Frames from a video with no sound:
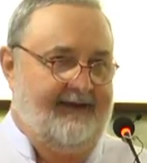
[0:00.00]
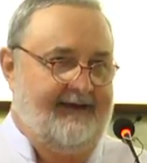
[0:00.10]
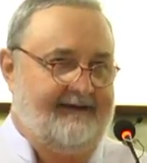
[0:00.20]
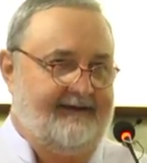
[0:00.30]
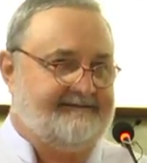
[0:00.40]

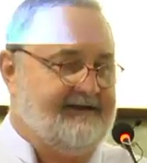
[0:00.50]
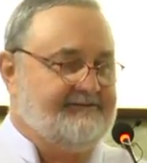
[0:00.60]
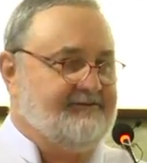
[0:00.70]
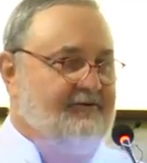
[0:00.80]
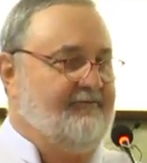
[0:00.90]
And I
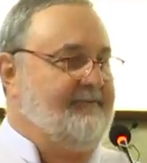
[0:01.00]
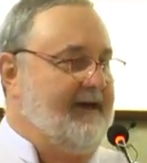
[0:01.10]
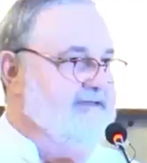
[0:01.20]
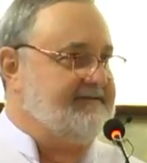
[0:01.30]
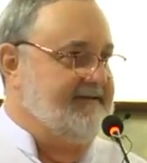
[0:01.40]
started off
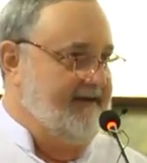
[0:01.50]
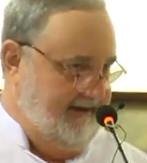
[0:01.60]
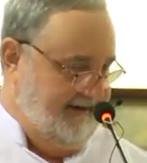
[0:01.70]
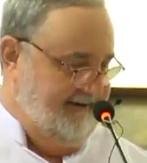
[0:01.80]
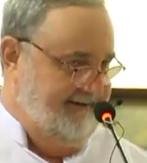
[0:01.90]
by
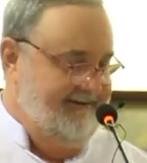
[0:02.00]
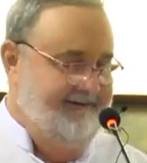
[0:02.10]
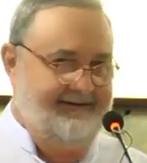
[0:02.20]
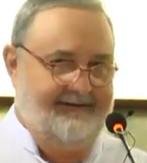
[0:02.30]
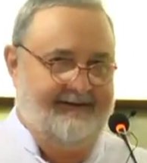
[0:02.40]
saying,
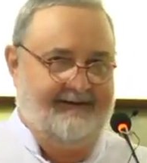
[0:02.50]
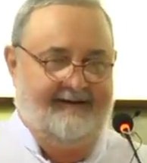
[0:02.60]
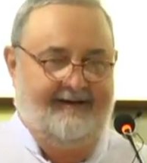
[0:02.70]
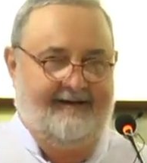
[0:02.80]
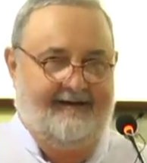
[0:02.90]

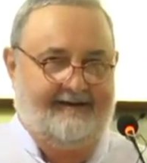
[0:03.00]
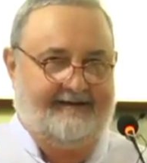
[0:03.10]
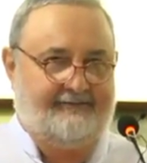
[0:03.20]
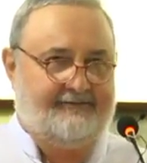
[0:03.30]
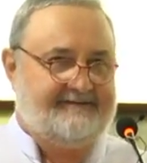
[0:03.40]
I
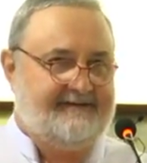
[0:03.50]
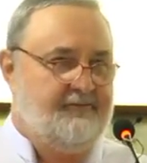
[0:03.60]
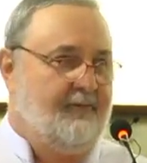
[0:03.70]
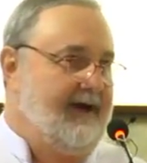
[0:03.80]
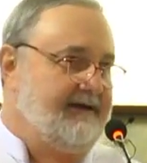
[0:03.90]
cannot see
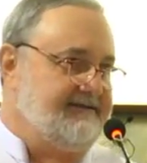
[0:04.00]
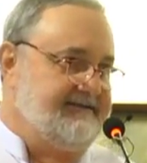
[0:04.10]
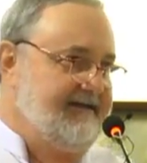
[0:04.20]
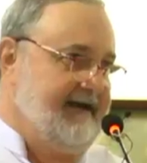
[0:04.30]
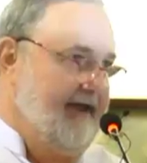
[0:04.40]
why
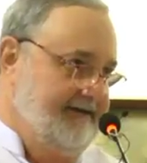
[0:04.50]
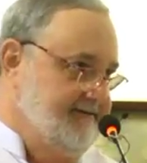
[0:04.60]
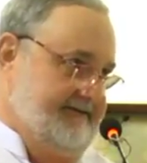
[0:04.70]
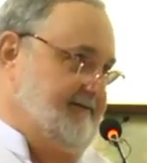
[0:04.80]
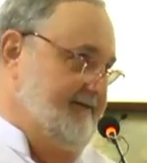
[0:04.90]
Dean
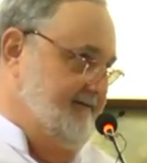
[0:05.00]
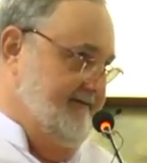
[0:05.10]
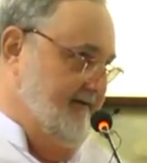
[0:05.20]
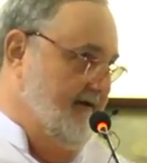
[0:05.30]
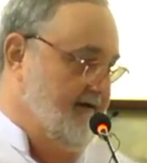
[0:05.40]
Hinton
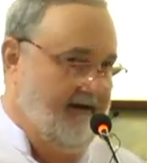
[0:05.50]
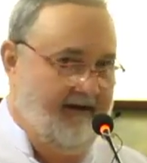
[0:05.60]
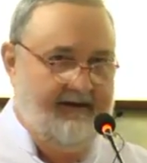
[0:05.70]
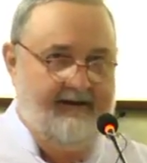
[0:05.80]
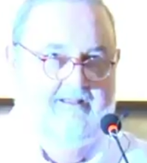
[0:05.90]
is
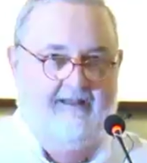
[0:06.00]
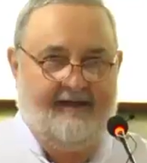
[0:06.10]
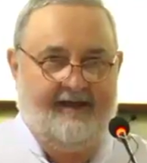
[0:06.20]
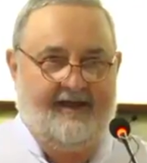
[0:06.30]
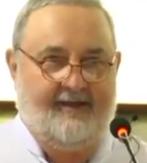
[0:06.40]
here,
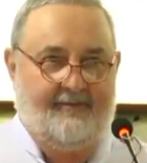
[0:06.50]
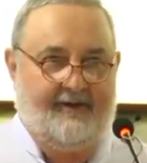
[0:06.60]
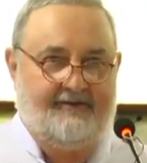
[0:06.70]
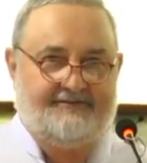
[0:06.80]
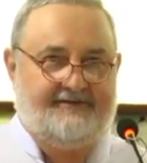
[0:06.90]

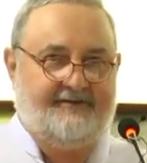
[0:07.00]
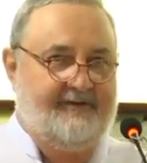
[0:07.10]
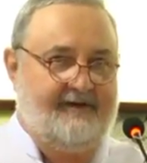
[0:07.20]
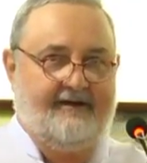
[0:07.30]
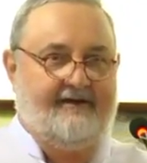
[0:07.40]
because in
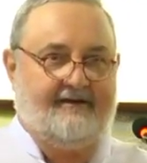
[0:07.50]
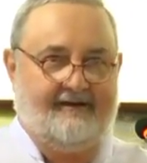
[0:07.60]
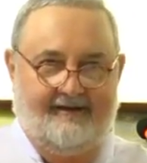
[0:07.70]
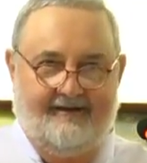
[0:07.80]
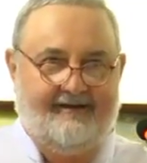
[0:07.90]

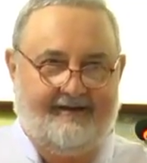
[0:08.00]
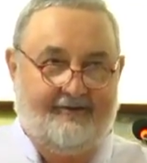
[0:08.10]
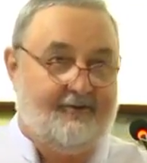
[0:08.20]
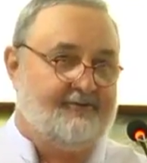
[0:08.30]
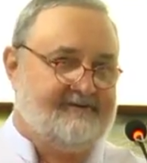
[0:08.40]
America,
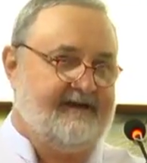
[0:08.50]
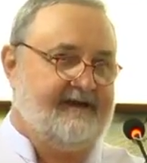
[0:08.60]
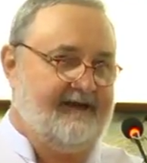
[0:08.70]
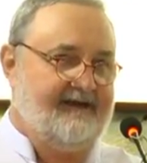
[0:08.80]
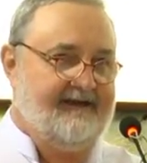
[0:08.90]

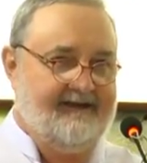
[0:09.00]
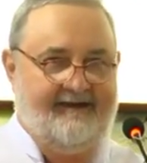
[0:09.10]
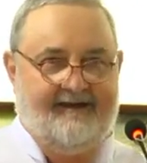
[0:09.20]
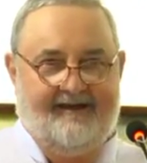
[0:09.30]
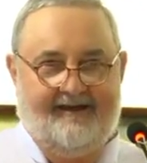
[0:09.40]
quoting
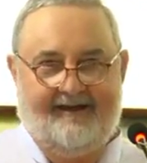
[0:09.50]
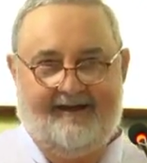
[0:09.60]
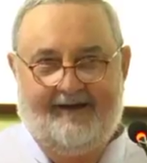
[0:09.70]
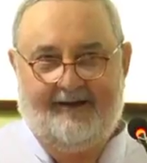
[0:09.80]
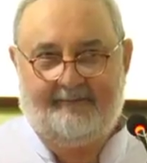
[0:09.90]

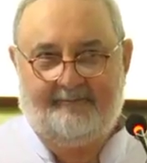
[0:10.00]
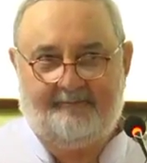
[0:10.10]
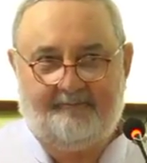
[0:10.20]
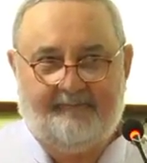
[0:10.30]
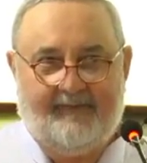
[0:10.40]

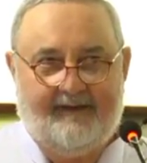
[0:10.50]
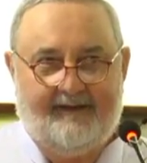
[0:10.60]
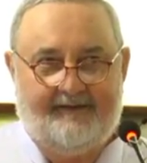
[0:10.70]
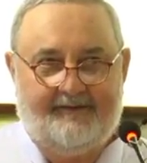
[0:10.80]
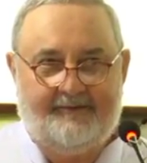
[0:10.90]

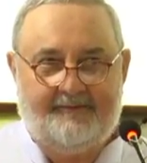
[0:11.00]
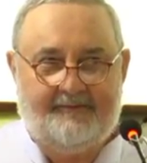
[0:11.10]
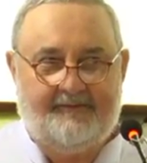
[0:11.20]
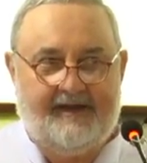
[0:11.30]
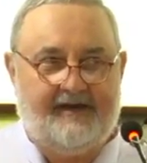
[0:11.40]

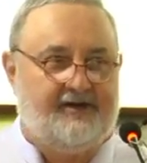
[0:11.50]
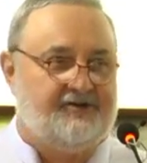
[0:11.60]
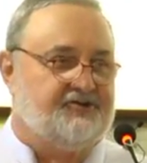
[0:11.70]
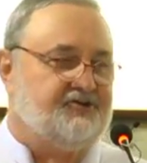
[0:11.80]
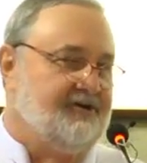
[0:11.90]
the
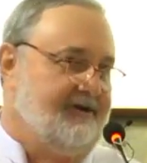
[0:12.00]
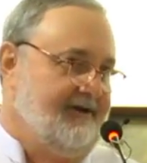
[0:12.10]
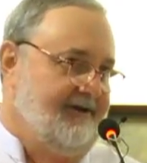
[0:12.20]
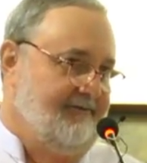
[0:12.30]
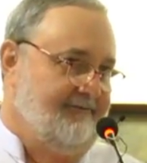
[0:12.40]
English
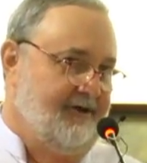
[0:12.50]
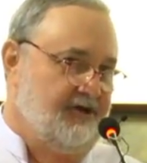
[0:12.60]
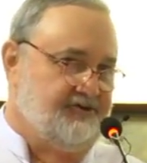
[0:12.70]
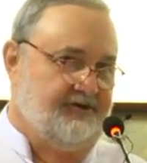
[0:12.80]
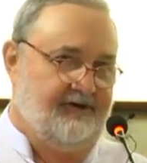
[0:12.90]

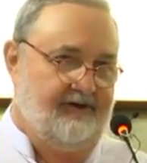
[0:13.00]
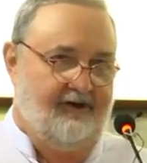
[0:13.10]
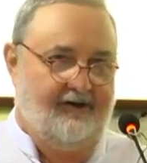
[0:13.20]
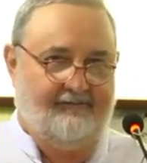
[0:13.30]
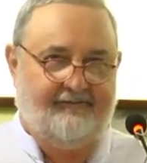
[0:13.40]
version
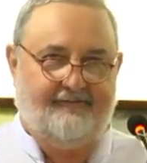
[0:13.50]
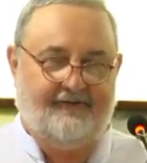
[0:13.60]
of